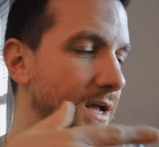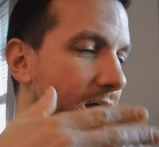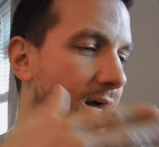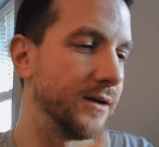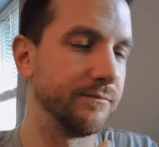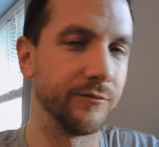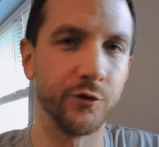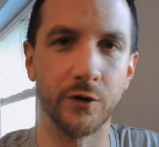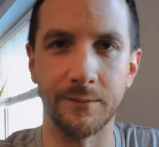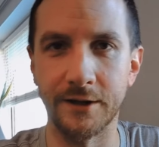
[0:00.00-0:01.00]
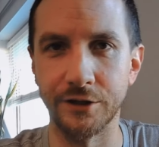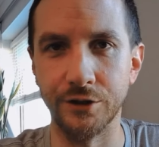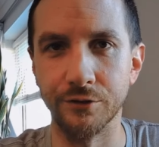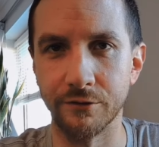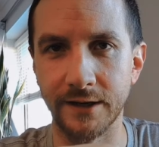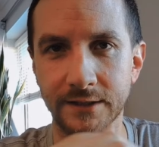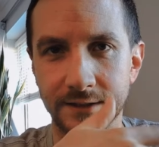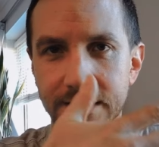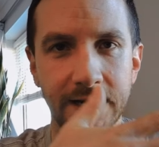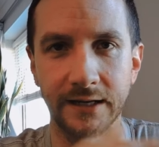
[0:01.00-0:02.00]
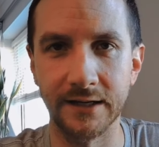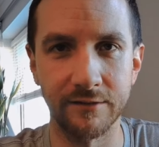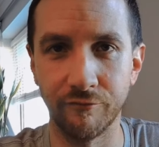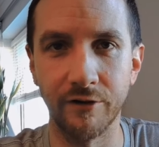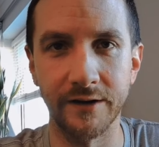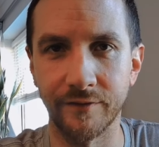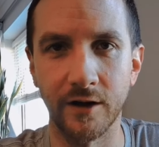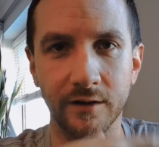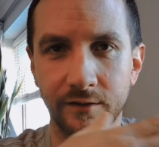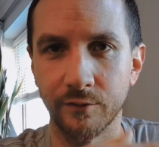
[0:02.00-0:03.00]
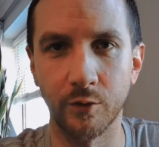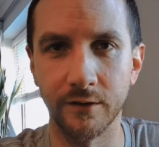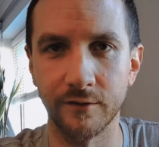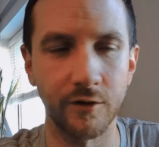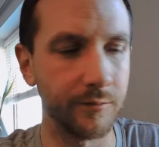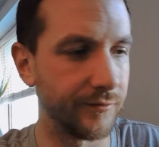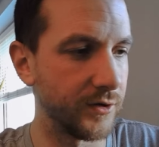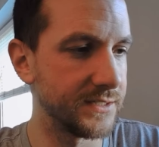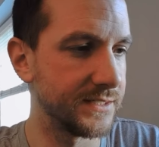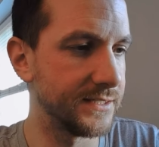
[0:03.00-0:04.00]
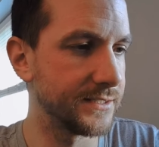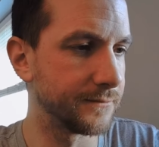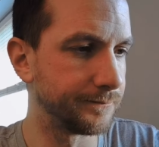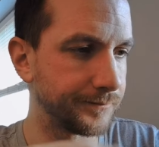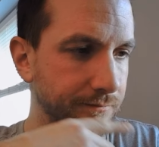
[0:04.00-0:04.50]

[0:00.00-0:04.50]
talking about the UGREEN and saying it's really fast, one of the top devices.